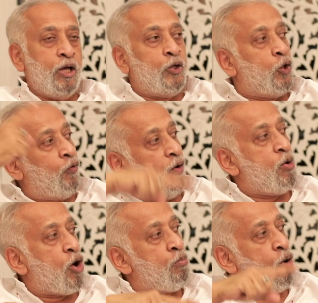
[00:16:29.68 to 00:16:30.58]
you will
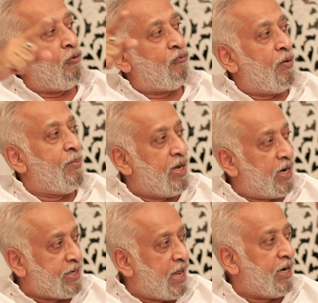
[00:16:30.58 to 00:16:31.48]
be on more familiar
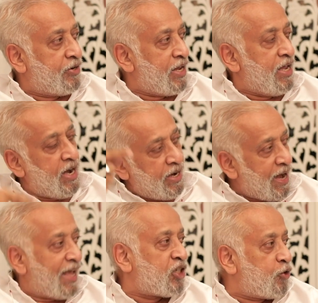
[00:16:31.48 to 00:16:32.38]
territory
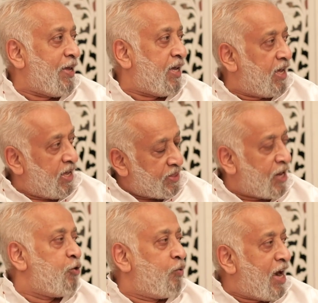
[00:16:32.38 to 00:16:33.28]
next week
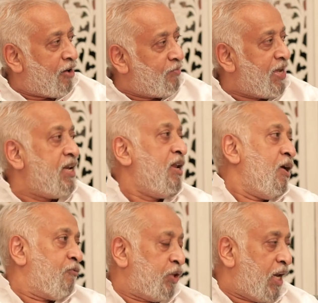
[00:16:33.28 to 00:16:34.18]
than you would have been
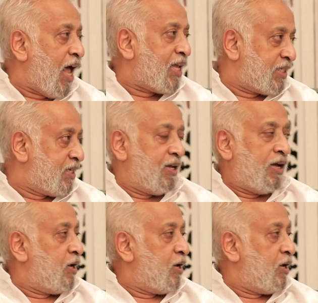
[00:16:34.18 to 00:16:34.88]
for the last